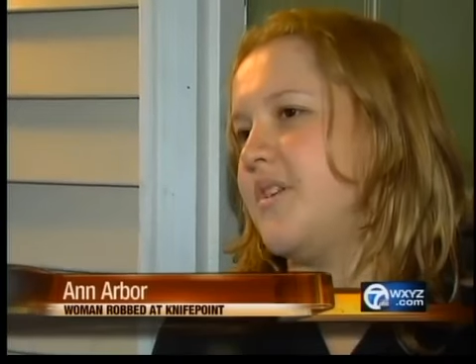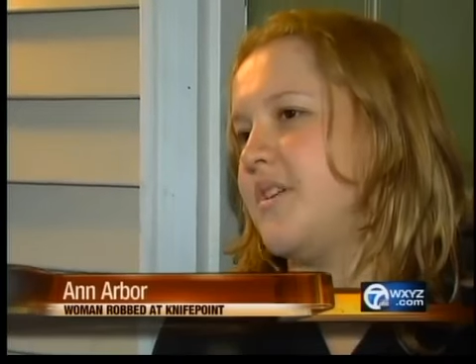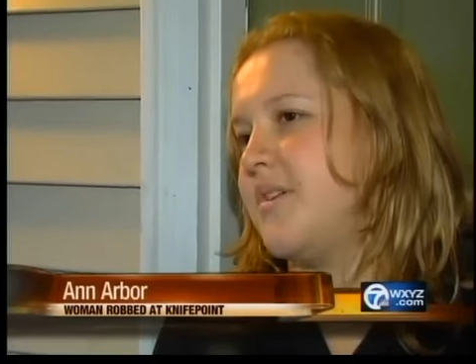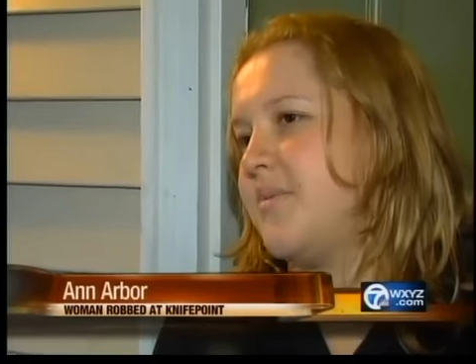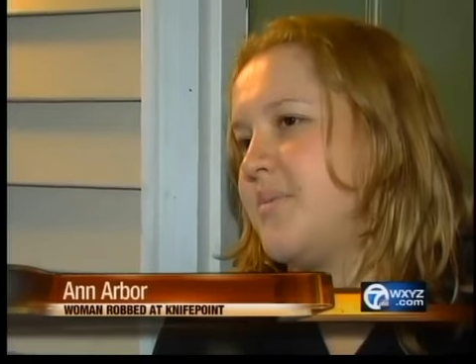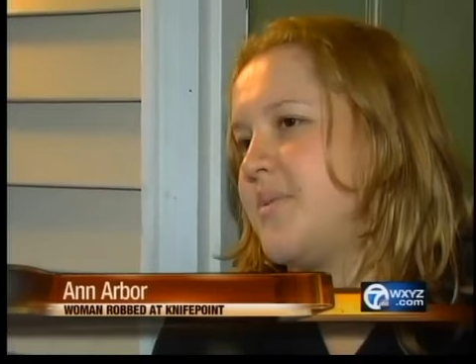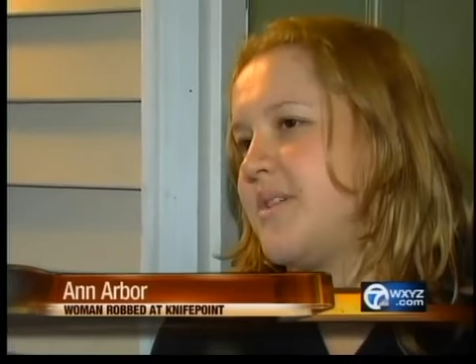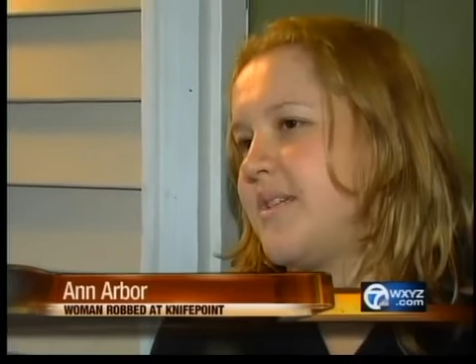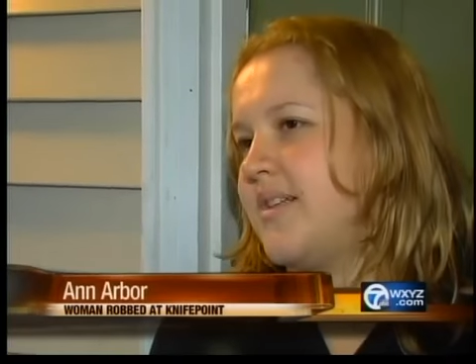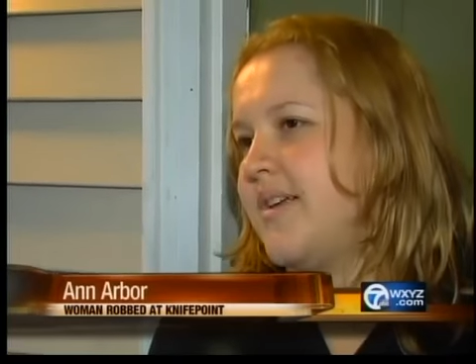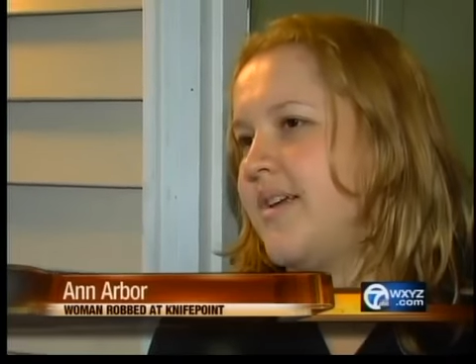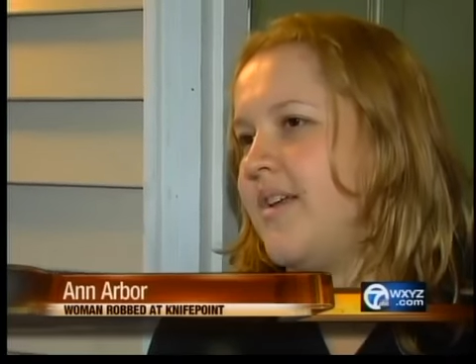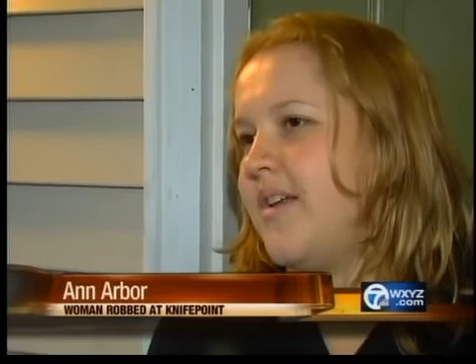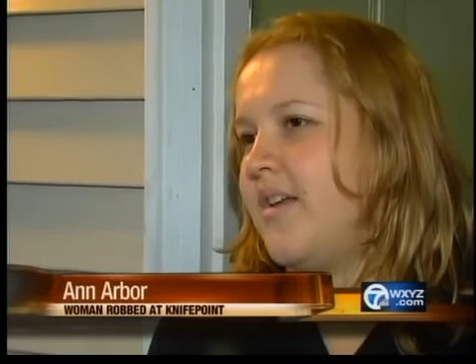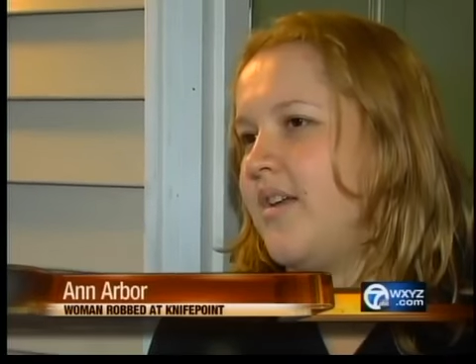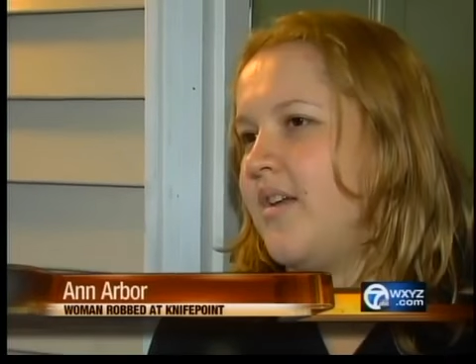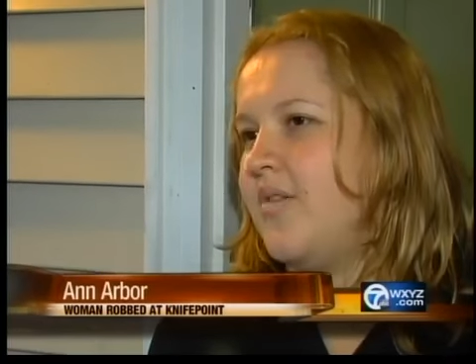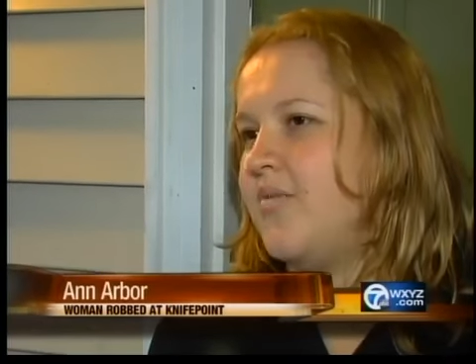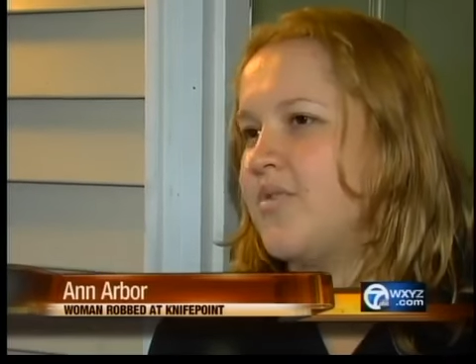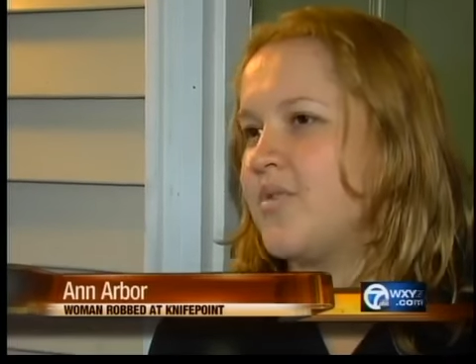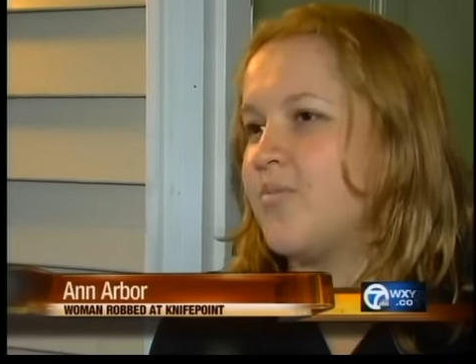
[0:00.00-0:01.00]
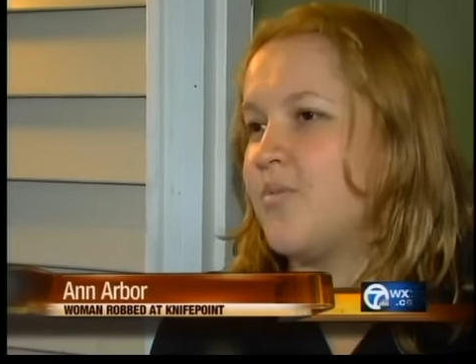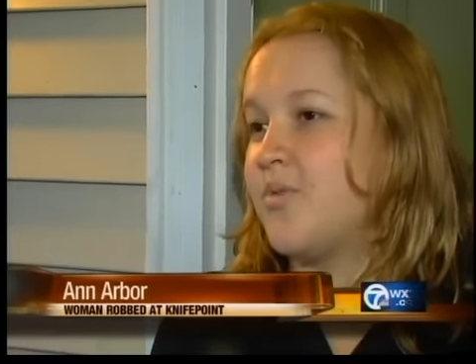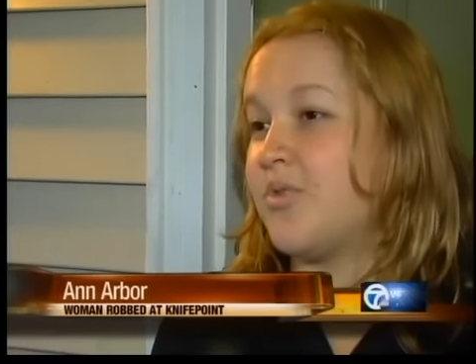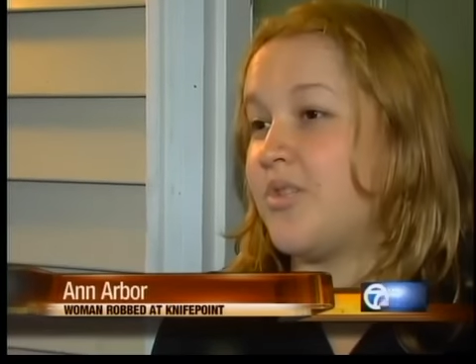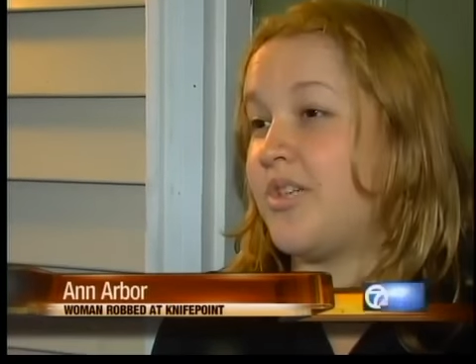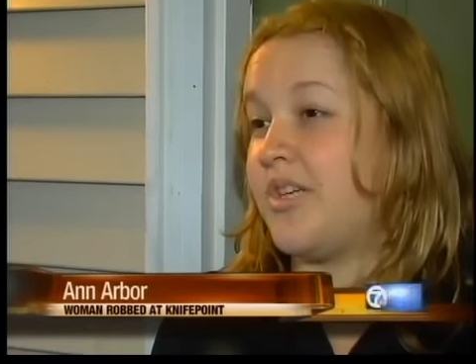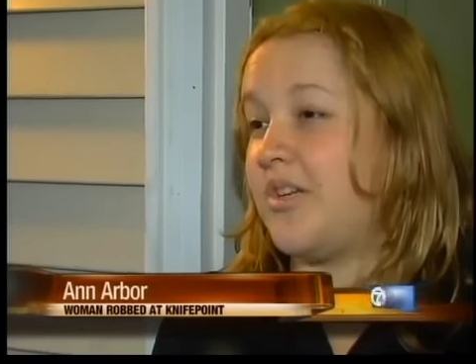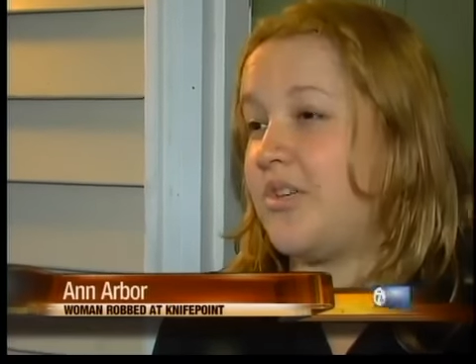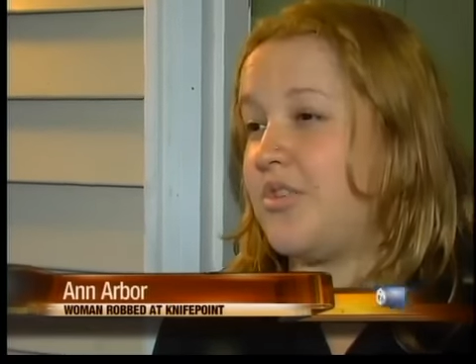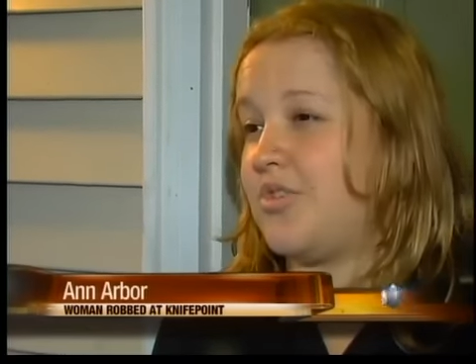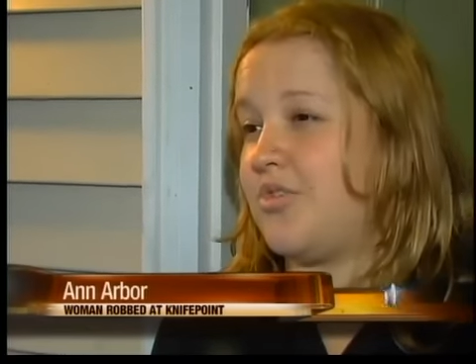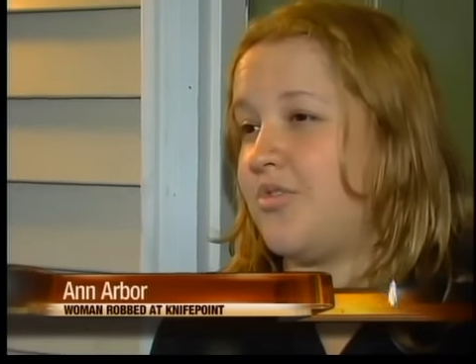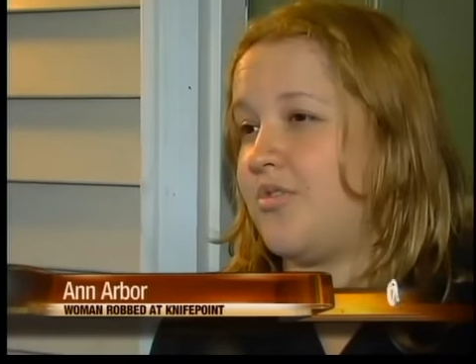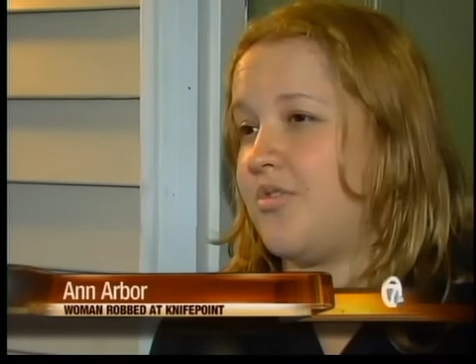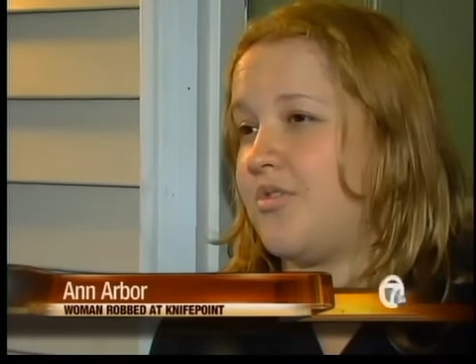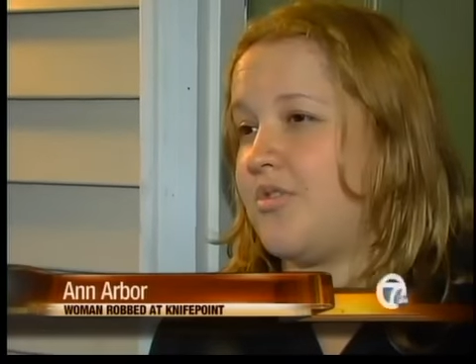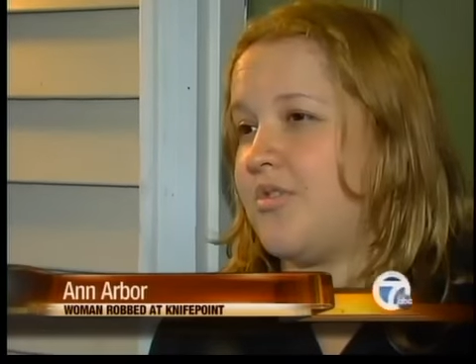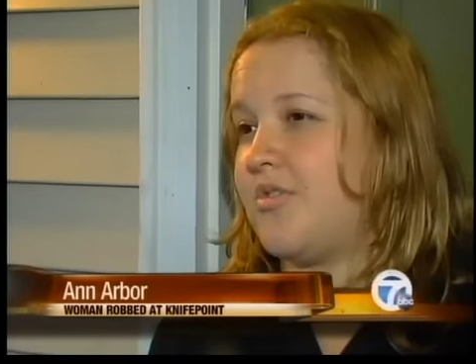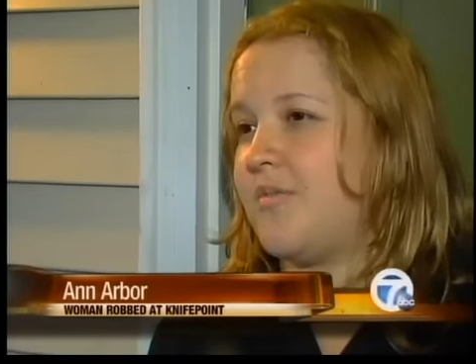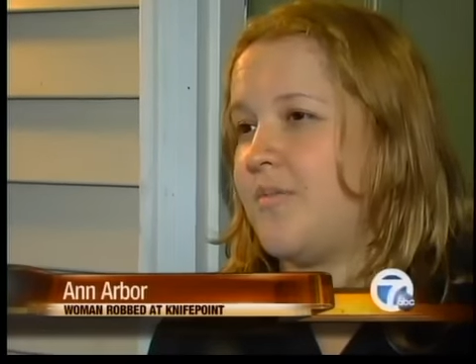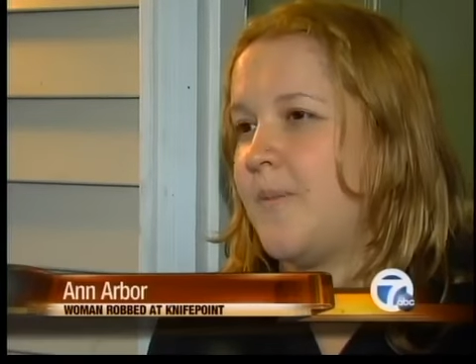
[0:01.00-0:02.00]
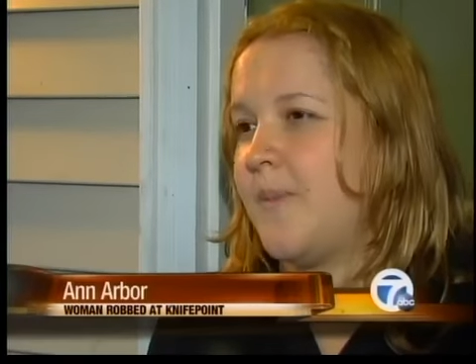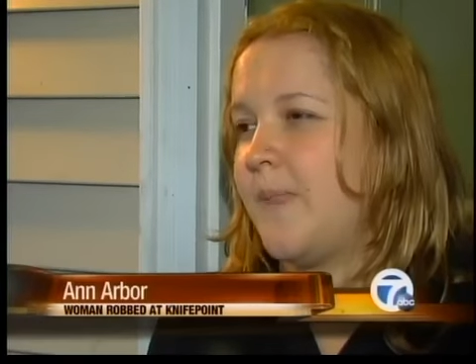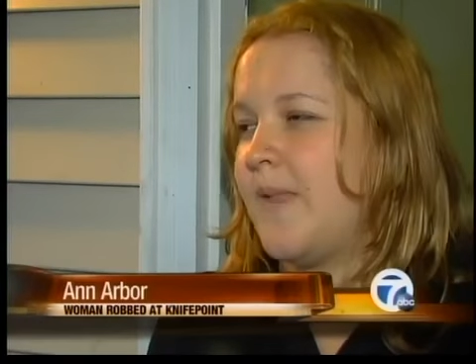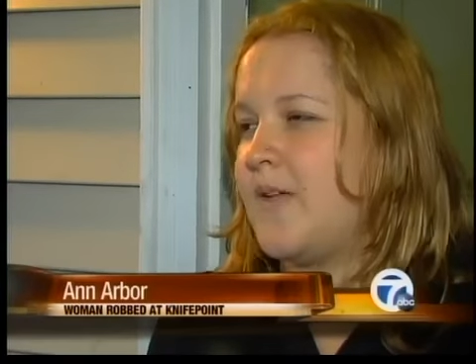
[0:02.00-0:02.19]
in an Ypsilanti. It was more dangerous.